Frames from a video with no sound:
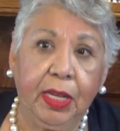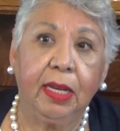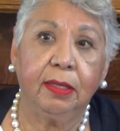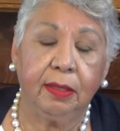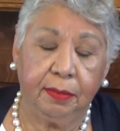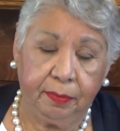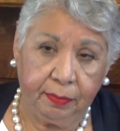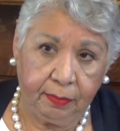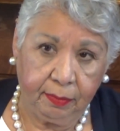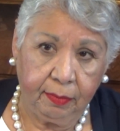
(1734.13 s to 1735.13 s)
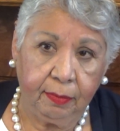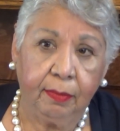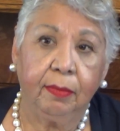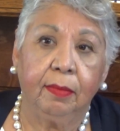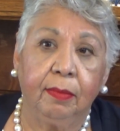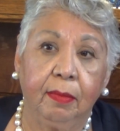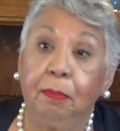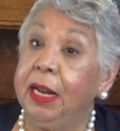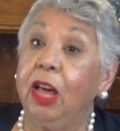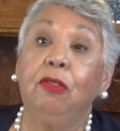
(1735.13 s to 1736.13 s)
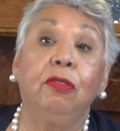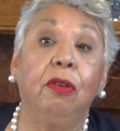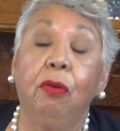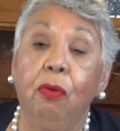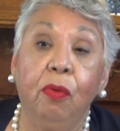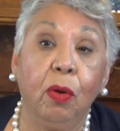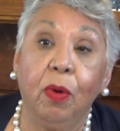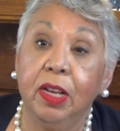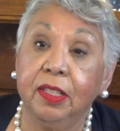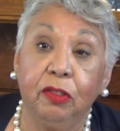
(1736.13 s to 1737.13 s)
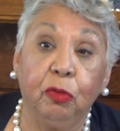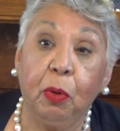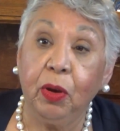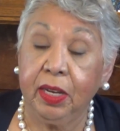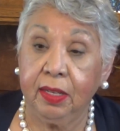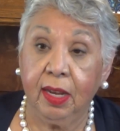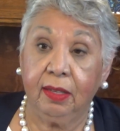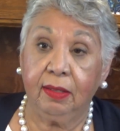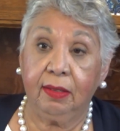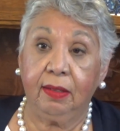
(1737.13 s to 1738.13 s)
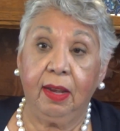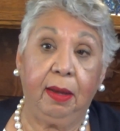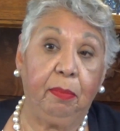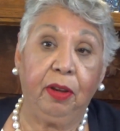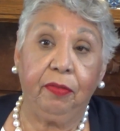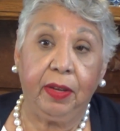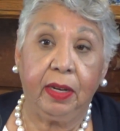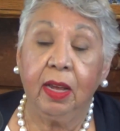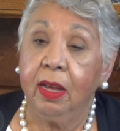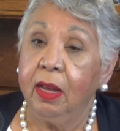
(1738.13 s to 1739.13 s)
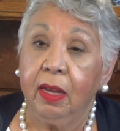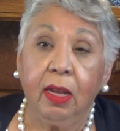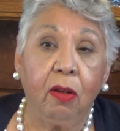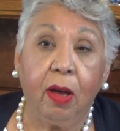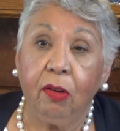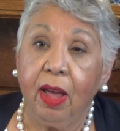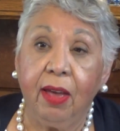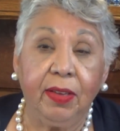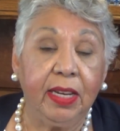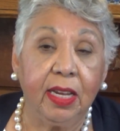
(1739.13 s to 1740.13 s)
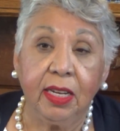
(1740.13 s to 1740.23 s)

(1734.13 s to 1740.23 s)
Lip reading: Yes. But I don't know who it was that spoke at Texas Day briefing. I don't have any